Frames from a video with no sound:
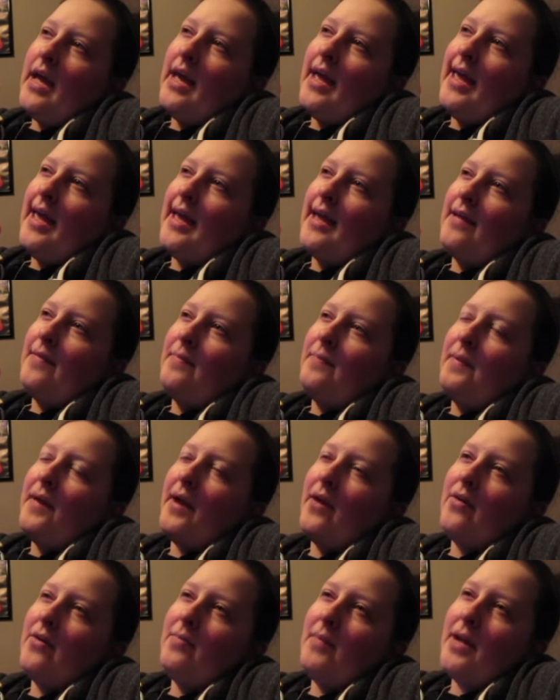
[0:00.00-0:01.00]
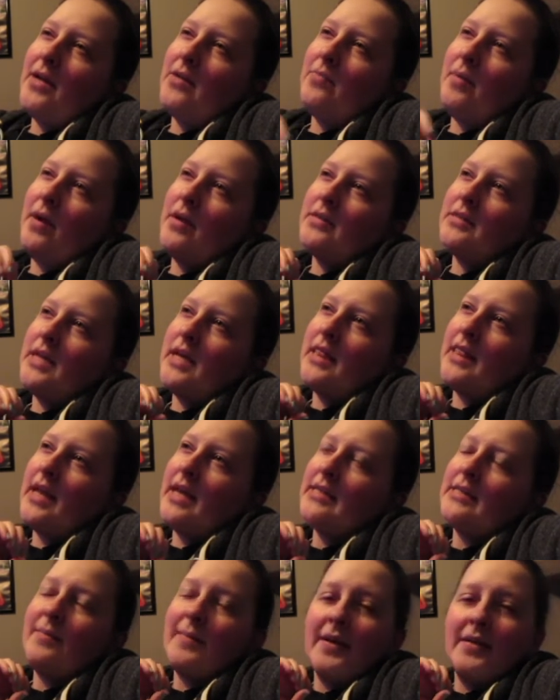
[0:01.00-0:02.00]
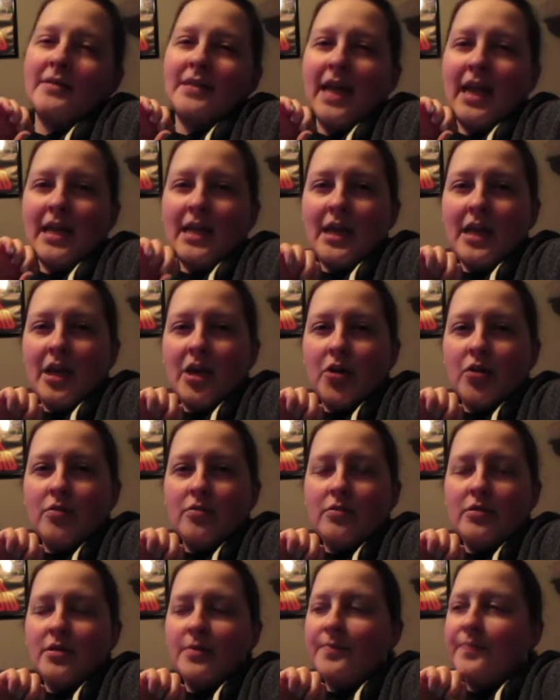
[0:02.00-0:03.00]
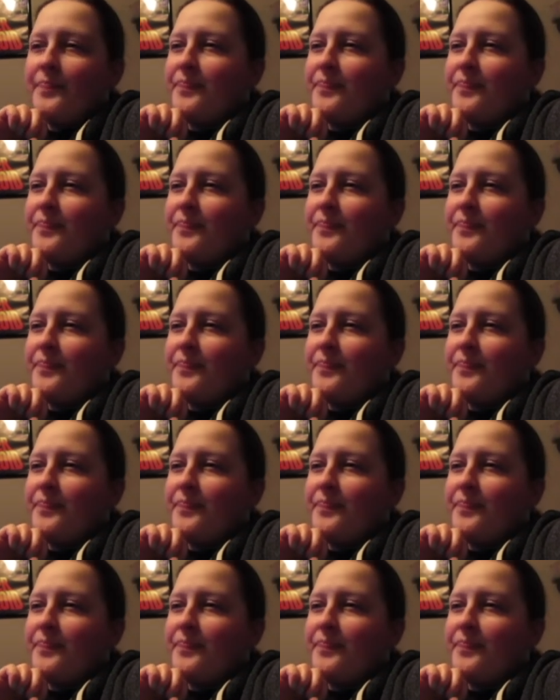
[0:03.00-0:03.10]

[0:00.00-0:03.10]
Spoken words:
And perimenopause can last about 10 years.